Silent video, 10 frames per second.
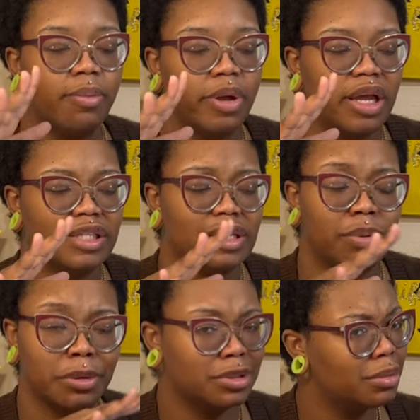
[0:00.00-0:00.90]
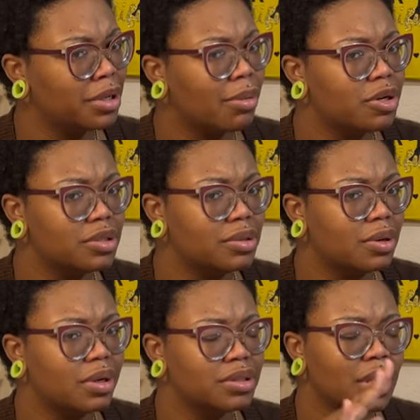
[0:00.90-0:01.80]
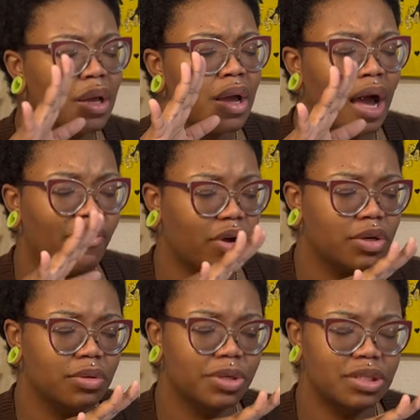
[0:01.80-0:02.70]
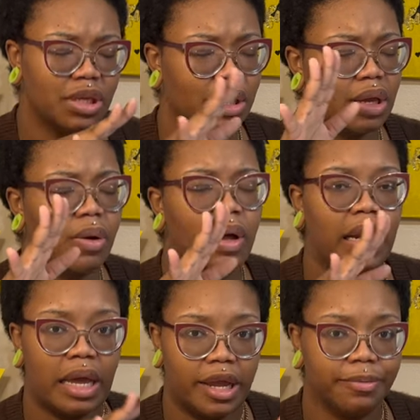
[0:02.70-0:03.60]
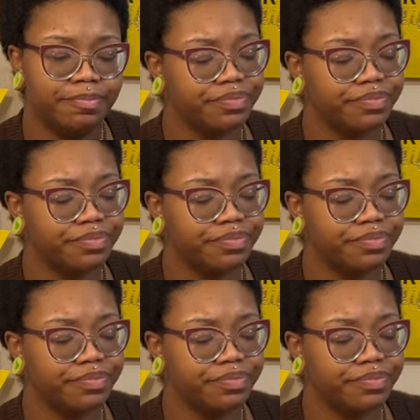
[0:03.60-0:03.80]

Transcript: but it's supposed to be coming to stores. I've only been seeing it online.